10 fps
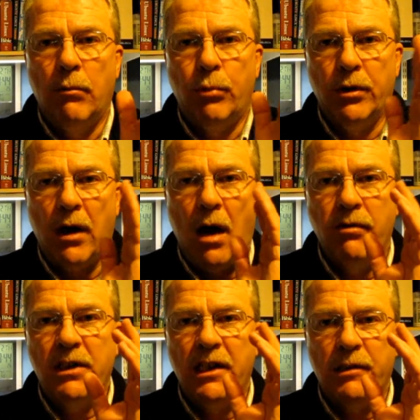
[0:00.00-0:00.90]
But
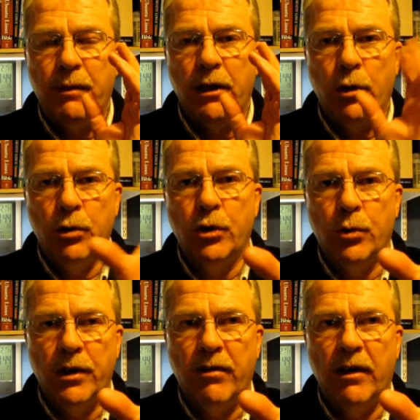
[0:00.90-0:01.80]
obviously it's been an
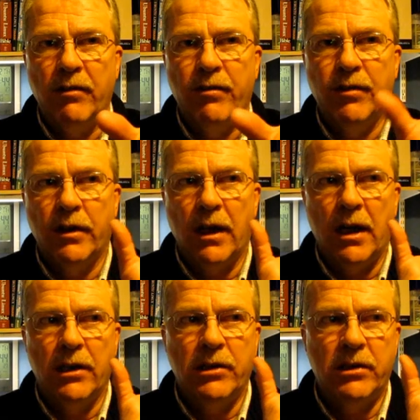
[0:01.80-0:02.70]
ongoing thing for the
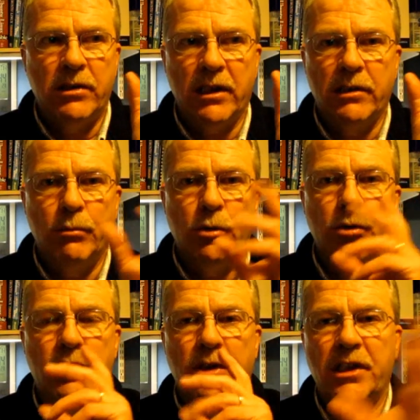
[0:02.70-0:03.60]
last 6
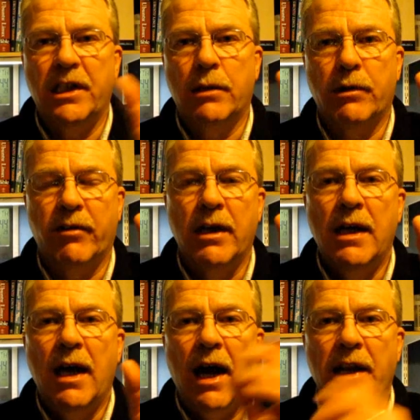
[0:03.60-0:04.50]
months or a year or whatever,
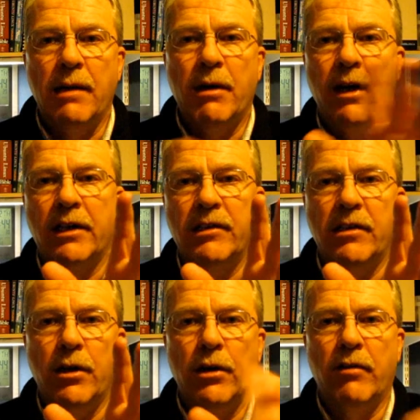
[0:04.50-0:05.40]
and the Americans
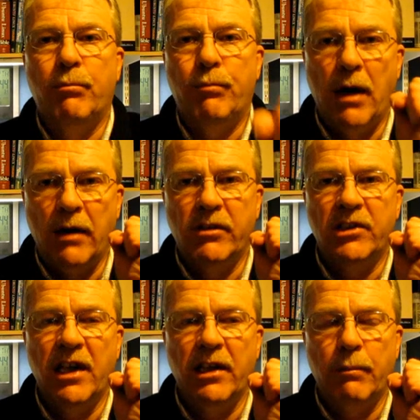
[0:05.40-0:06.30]
now have
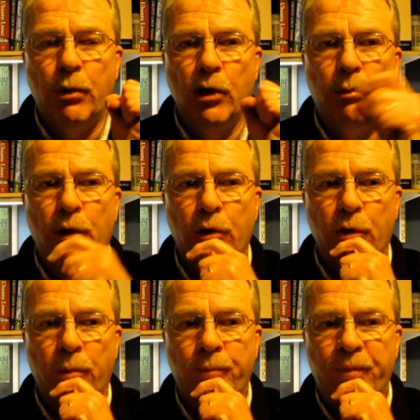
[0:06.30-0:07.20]
decided to pull the plug on
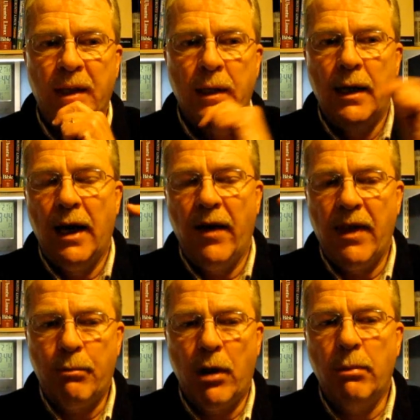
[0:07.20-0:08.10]
him. And they
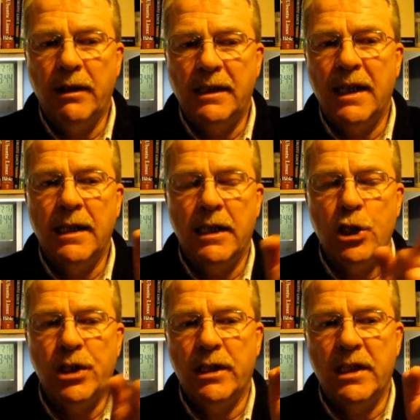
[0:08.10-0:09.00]
probably did
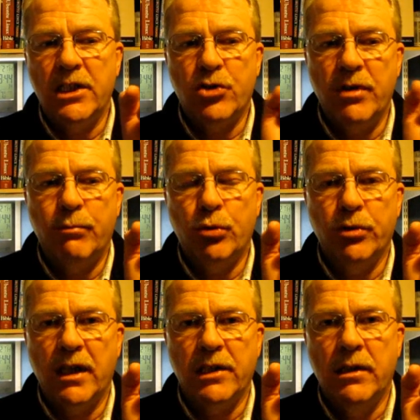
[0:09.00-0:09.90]
initiate these street
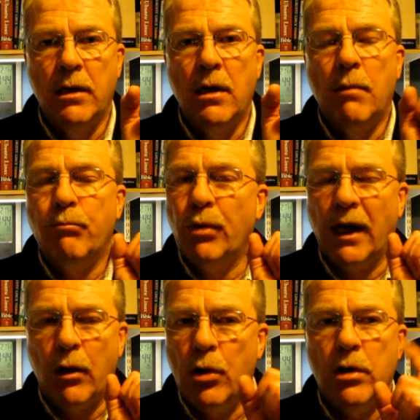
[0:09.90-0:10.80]
protests, but
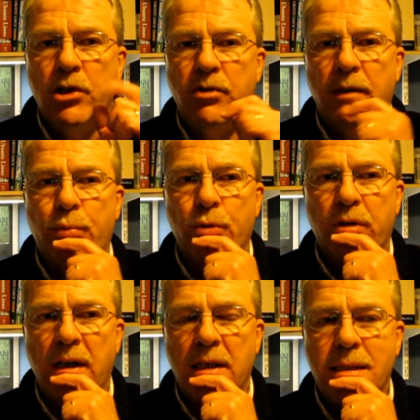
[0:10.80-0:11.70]
like all street
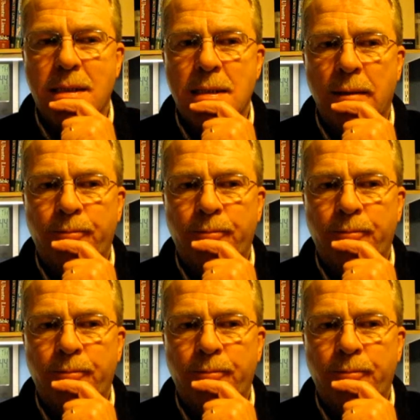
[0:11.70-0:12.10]
protests,